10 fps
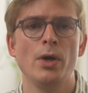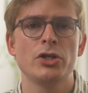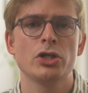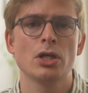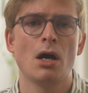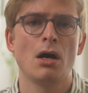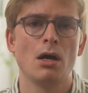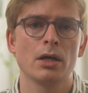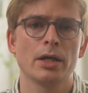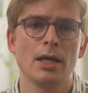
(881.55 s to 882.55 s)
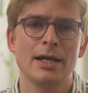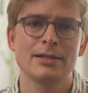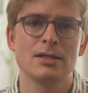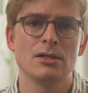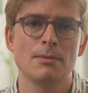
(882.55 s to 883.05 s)
which are
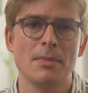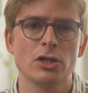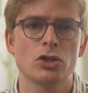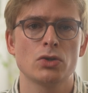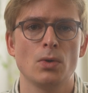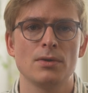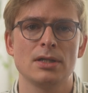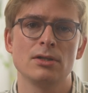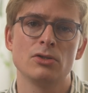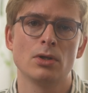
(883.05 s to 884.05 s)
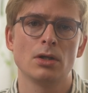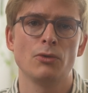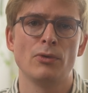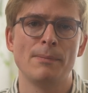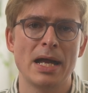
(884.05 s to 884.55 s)
collected to make sure that the drug
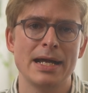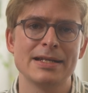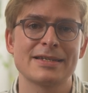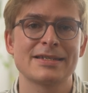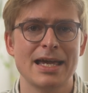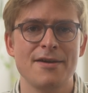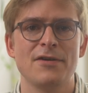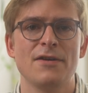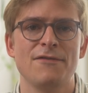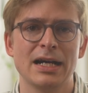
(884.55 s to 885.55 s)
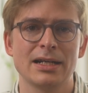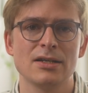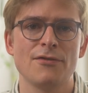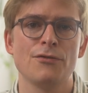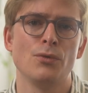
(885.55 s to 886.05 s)
remains safe and
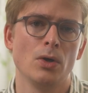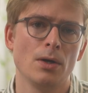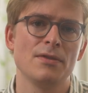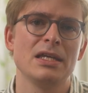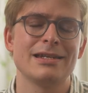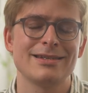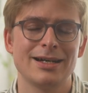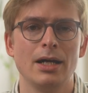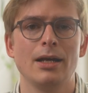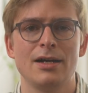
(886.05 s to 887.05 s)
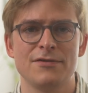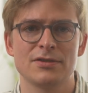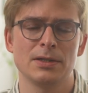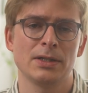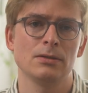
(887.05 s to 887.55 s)
effective throughout the entire life
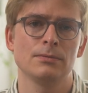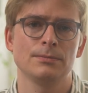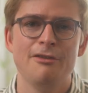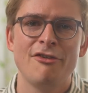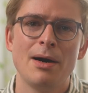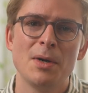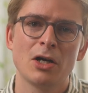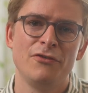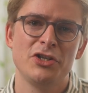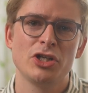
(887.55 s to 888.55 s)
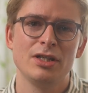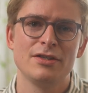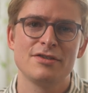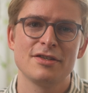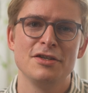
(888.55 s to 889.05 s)
cycle.
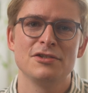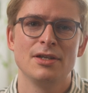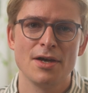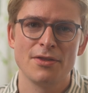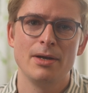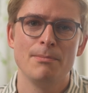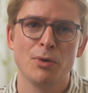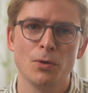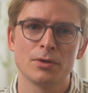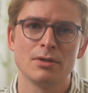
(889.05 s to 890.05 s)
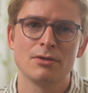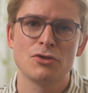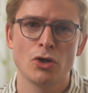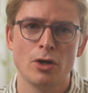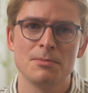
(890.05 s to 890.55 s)
Pharmacovigilance is another
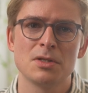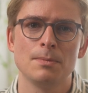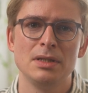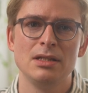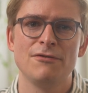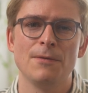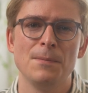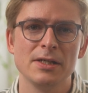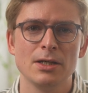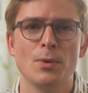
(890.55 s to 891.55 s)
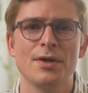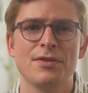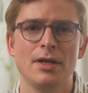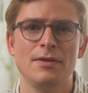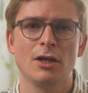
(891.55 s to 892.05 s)
important term to be familiar
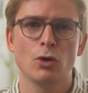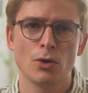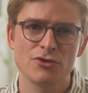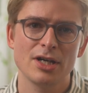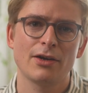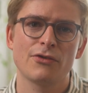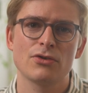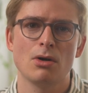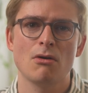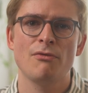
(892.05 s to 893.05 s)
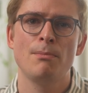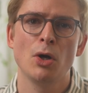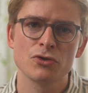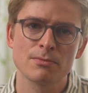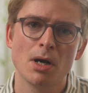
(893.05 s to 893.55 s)
with in the context of
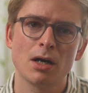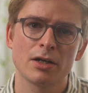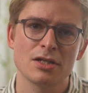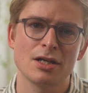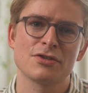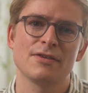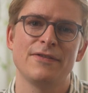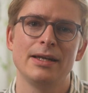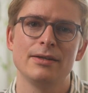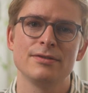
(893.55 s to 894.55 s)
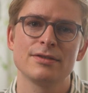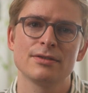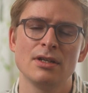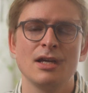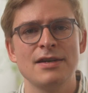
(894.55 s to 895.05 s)
post-marketing
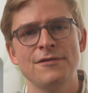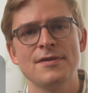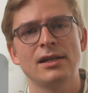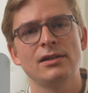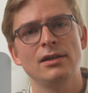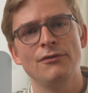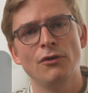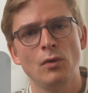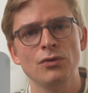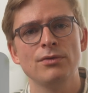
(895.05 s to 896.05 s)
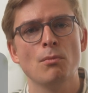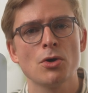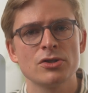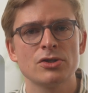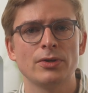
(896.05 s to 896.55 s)
surveillance, given that it involves
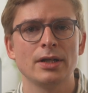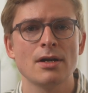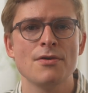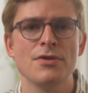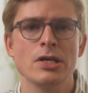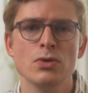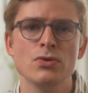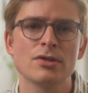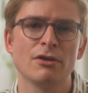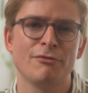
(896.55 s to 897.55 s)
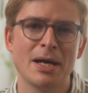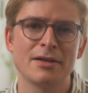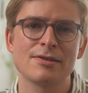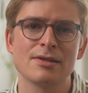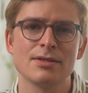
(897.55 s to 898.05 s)
monitoring the use of
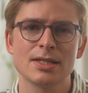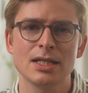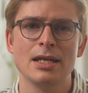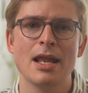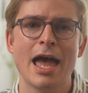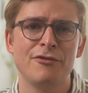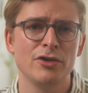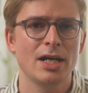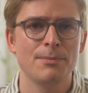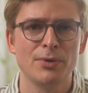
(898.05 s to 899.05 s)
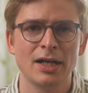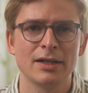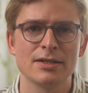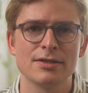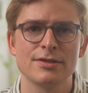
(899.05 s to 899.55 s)
medicines in everyday
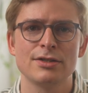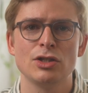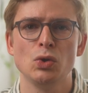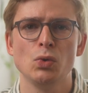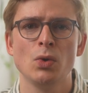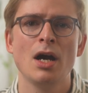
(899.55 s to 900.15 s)
practice to